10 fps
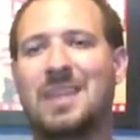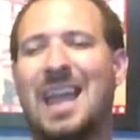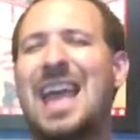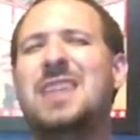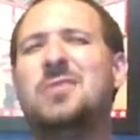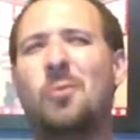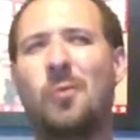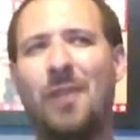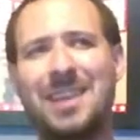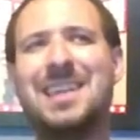And
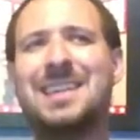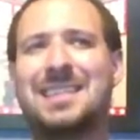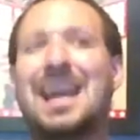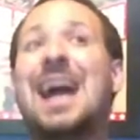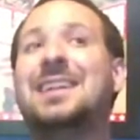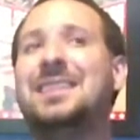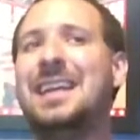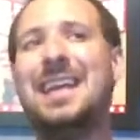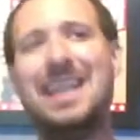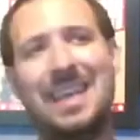what exactly
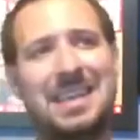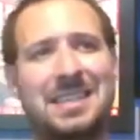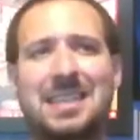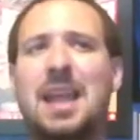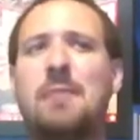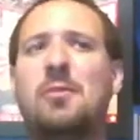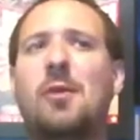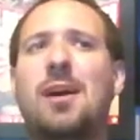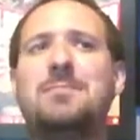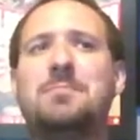is the number
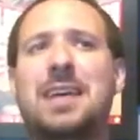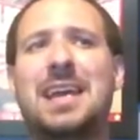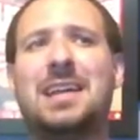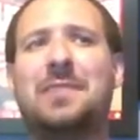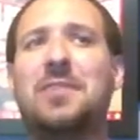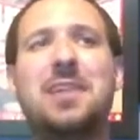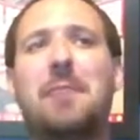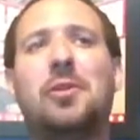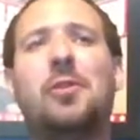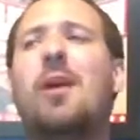one pick for
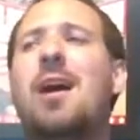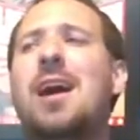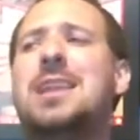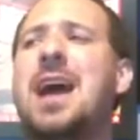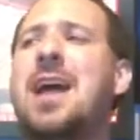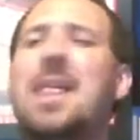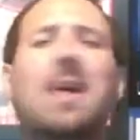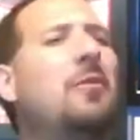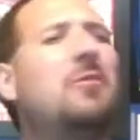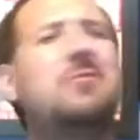number one?
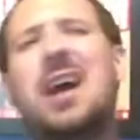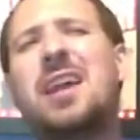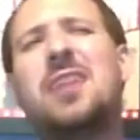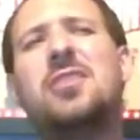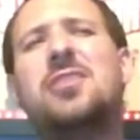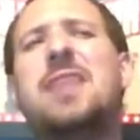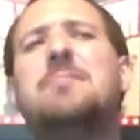Well, none other than